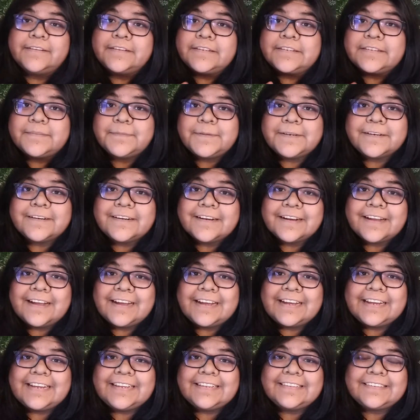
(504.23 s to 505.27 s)
spirit
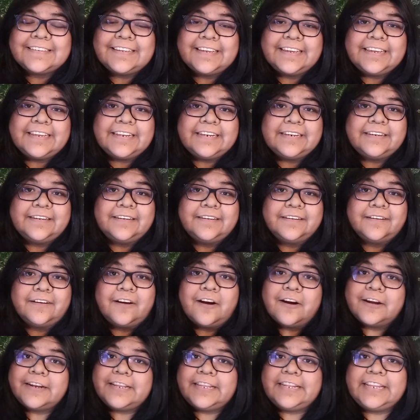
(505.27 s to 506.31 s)
guides and
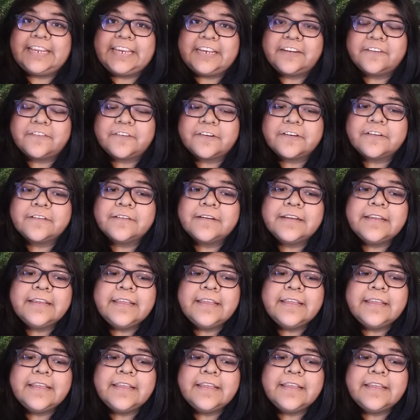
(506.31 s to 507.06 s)
guardian angel.